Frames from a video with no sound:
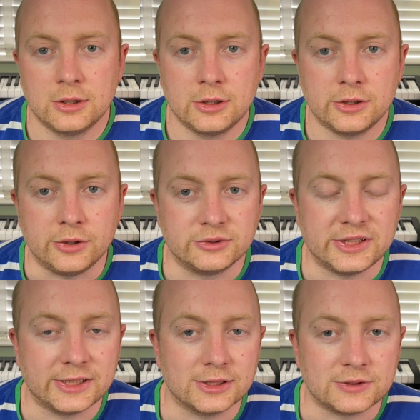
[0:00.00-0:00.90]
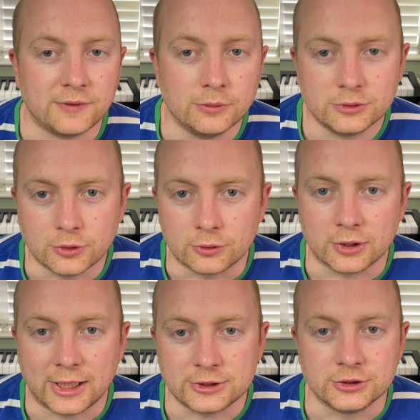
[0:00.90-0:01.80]
use the English folk song
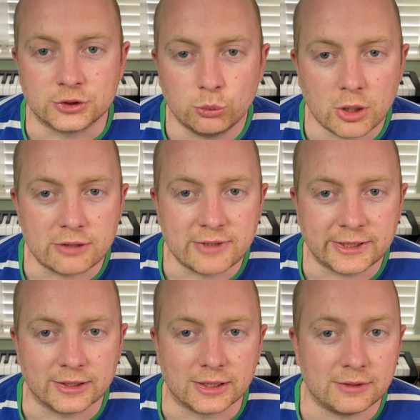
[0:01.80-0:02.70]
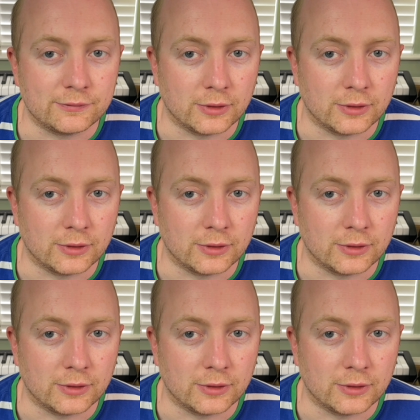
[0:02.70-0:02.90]
collections quite regularly. For